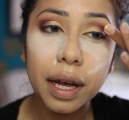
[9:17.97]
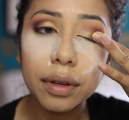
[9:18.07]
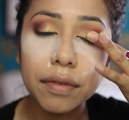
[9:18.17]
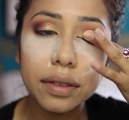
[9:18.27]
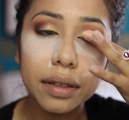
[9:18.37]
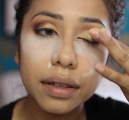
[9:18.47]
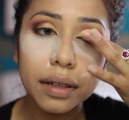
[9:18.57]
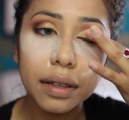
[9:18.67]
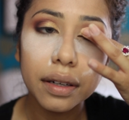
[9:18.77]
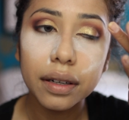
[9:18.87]
these
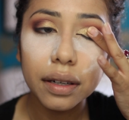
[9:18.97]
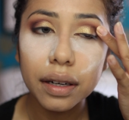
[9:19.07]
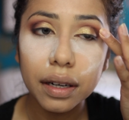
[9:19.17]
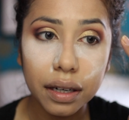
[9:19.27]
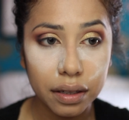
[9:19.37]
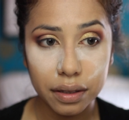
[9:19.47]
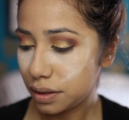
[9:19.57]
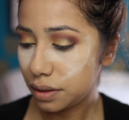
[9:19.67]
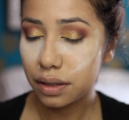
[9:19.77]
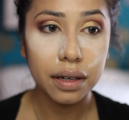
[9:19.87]
pigments work a
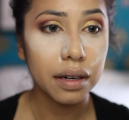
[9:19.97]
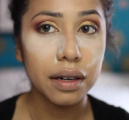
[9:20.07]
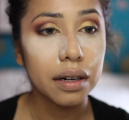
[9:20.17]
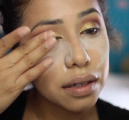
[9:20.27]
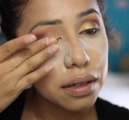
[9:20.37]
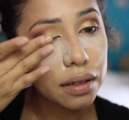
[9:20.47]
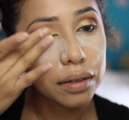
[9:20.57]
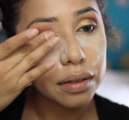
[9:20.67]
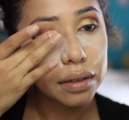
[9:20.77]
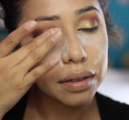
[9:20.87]
lot better
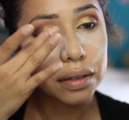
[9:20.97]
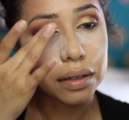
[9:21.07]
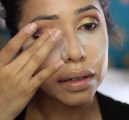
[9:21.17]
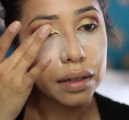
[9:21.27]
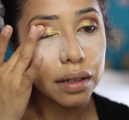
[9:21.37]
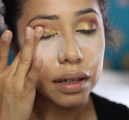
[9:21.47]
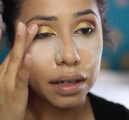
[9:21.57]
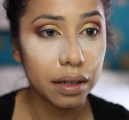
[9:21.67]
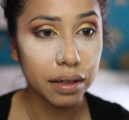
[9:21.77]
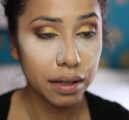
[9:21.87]
with your
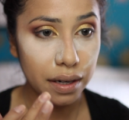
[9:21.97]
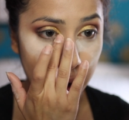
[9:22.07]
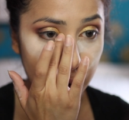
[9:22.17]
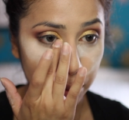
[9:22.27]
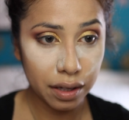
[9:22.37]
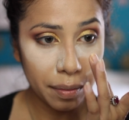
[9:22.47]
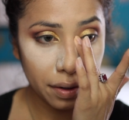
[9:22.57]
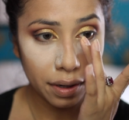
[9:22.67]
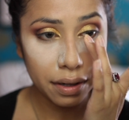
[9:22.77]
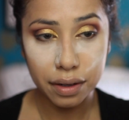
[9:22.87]
fingers, so
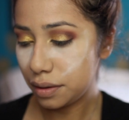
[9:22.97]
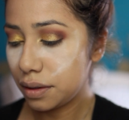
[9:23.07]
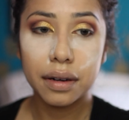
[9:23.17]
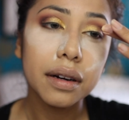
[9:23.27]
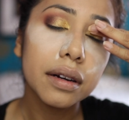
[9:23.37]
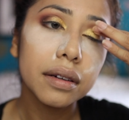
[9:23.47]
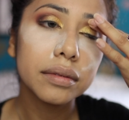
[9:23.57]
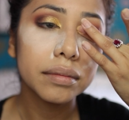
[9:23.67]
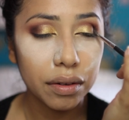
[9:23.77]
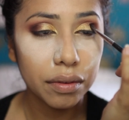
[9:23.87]

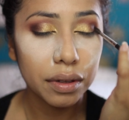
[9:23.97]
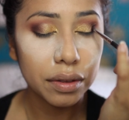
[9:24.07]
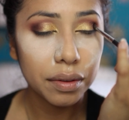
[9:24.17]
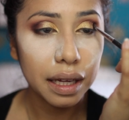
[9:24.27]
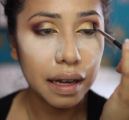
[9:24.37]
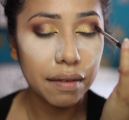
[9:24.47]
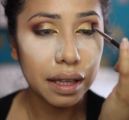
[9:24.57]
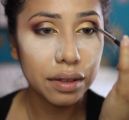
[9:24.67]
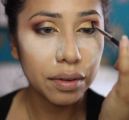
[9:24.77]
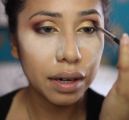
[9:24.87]
once we have
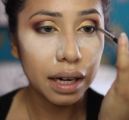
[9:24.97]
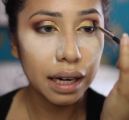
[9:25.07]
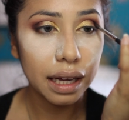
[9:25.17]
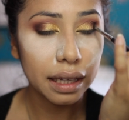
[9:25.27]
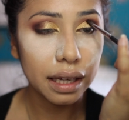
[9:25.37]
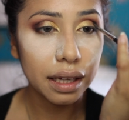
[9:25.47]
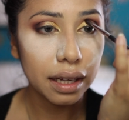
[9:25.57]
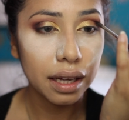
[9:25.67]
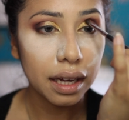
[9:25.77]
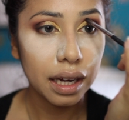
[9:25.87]
that to our
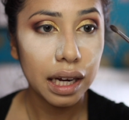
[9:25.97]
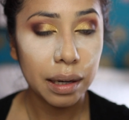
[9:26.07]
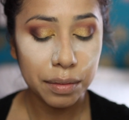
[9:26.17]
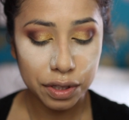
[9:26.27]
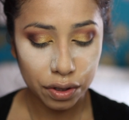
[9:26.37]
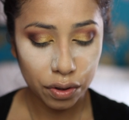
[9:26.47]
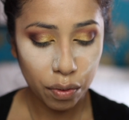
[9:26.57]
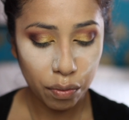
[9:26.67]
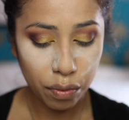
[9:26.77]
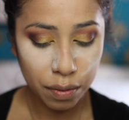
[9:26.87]
liking, I'm just going to
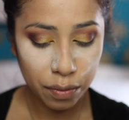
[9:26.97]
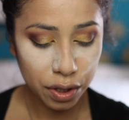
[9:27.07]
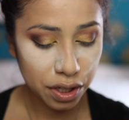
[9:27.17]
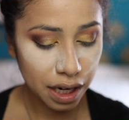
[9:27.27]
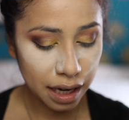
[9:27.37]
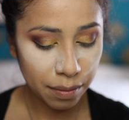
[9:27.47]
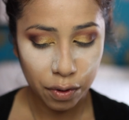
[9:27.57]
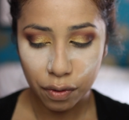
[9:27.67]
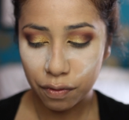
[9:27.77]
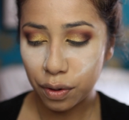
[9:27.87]
go one more time
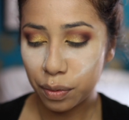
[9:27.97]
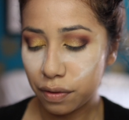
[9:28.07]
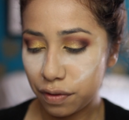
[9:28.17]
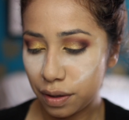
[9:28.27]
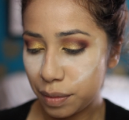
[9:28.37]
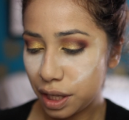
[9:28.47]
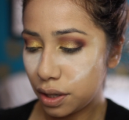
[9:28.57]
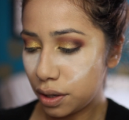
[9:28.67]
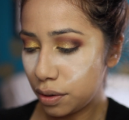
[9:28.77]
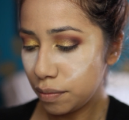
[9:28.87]
over with
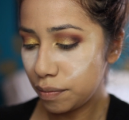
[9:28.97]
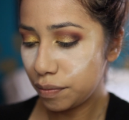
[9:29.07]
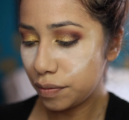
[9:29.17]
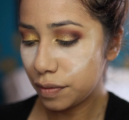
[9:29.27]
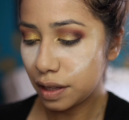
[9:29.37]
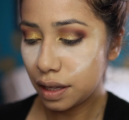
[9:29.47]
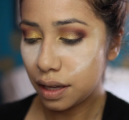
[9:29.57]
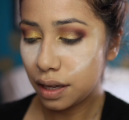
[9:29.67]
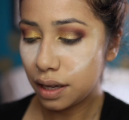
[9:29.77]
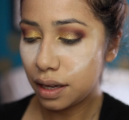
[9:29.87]
Flamingo
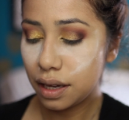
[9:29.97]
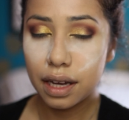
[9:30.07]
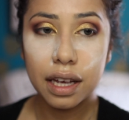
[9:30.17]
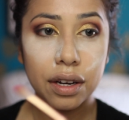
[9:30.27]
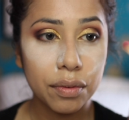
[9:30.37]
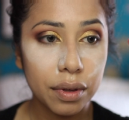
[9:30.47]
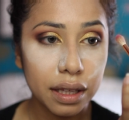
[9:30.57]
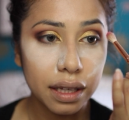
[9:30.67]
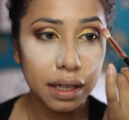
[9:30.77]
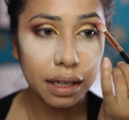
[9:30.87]
and
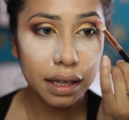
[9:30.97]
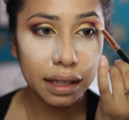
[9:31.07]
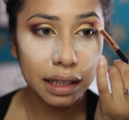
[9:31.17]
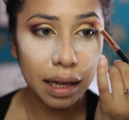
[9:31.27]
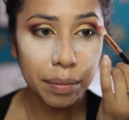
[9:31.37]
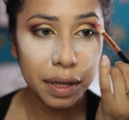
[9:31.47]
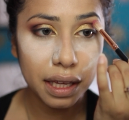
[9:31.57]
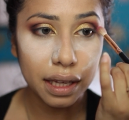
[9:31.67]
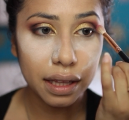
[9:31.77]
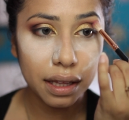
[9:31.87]
really get that
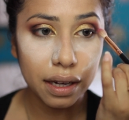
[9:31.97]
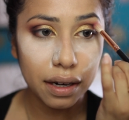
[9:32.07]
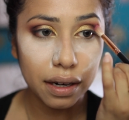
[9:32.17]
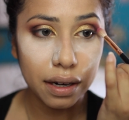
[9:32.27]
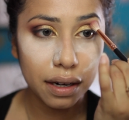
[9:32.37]
pink in there,